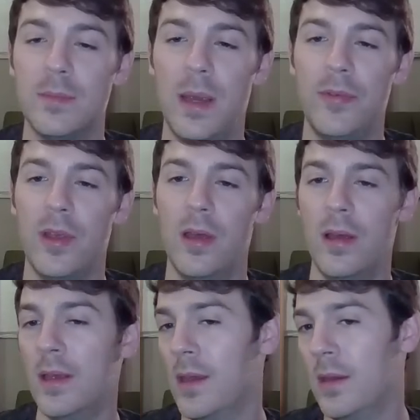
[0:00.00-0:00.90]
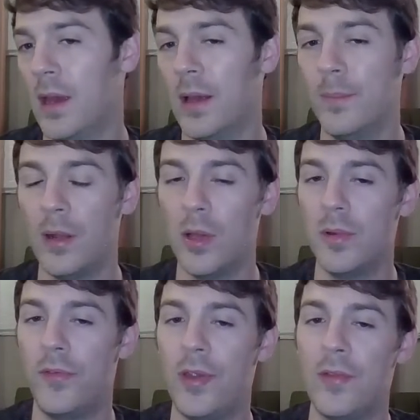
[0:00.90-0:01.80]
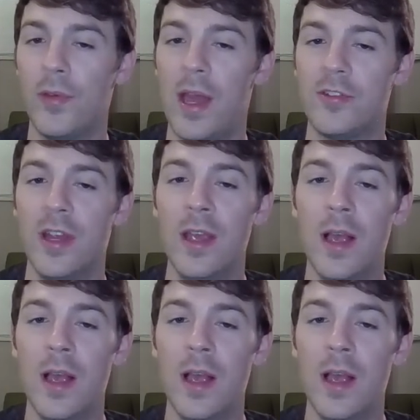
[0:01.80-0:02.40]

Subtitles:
sometimes a Lowland Sandslash.